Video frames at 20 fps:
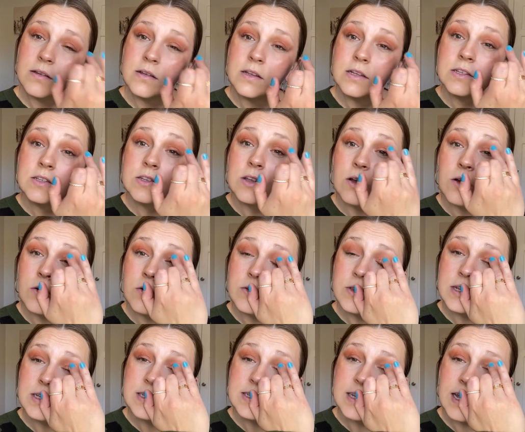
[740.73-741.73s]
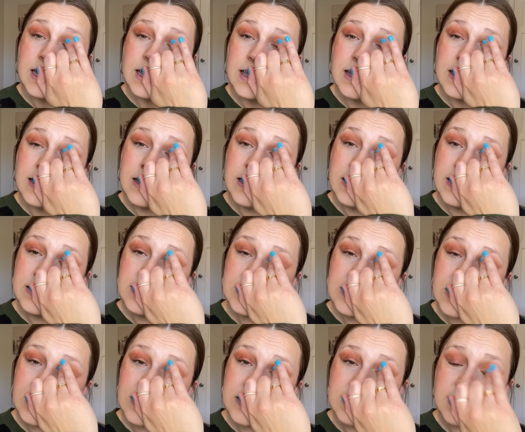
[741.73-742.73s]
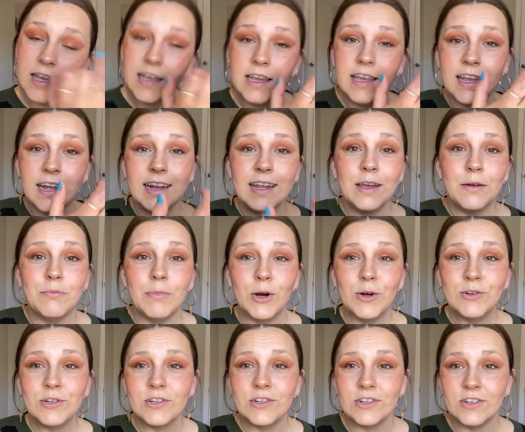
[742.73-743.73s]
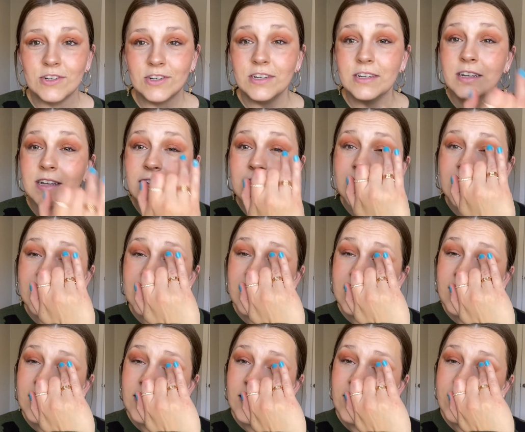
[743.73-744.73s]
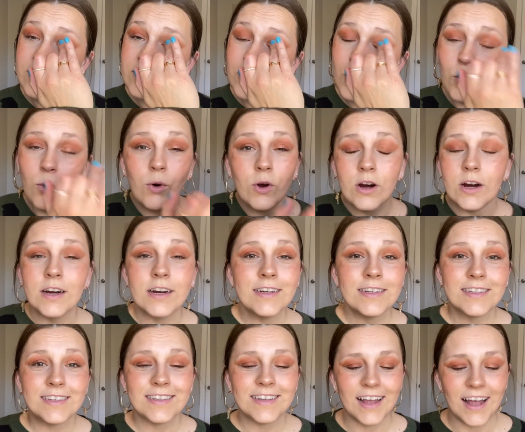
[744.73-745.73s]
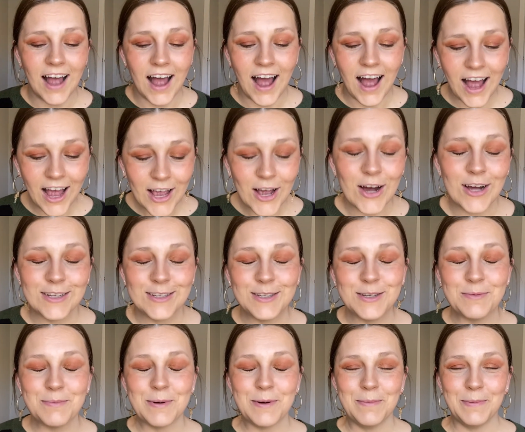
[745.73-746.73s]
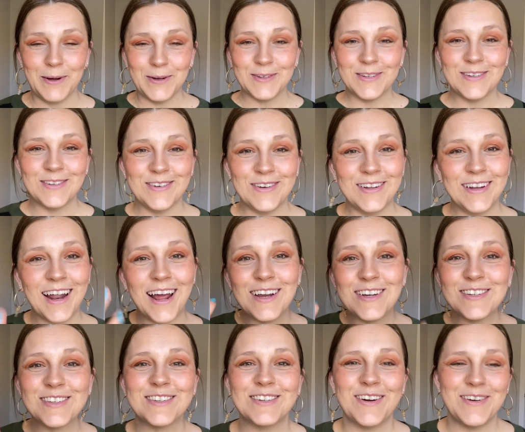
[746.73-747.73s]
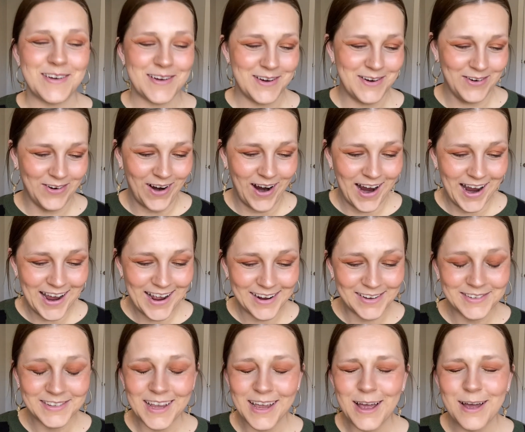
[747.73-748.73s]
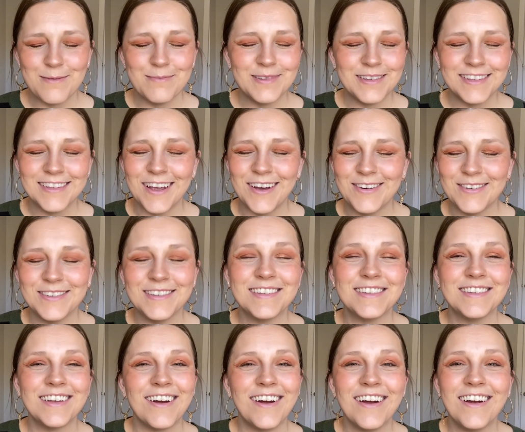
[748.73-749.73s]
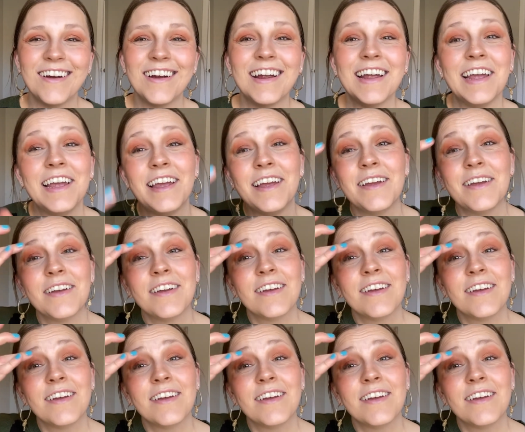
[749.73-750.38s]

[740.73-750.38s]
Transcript: So the second he starts like getting emotional, of course, I got super emotional and I just started crying. I was like, I'm so sorry.